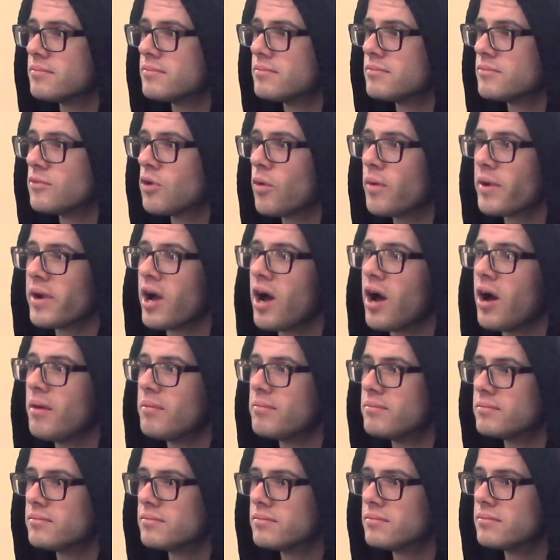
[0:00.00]
Growing up,
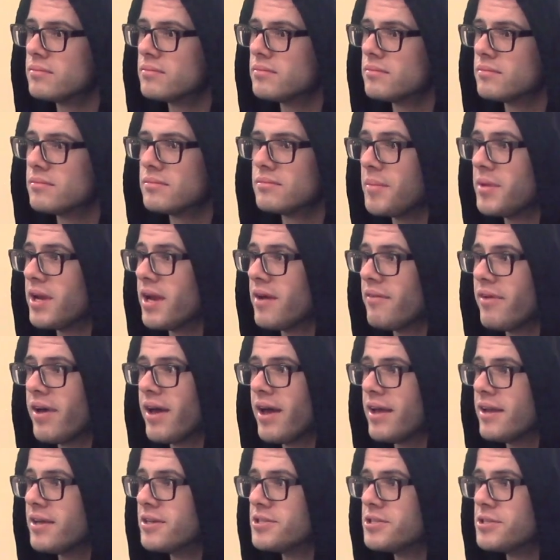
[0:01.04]
I've
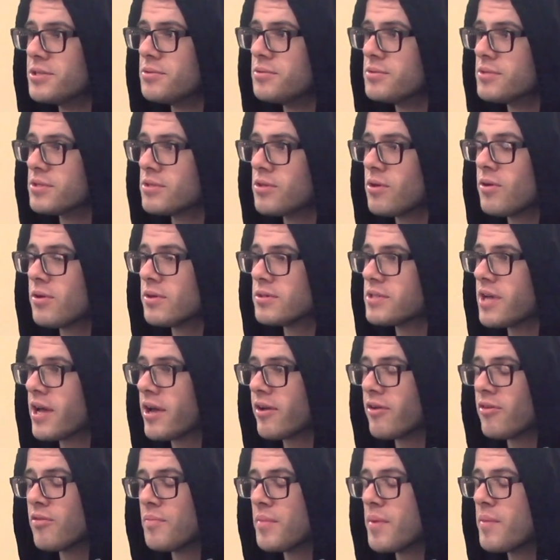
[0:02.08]
had issues as long as I
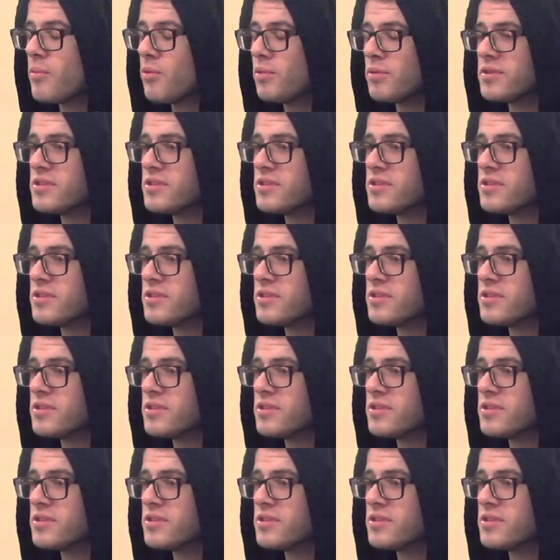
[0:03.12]
can remember with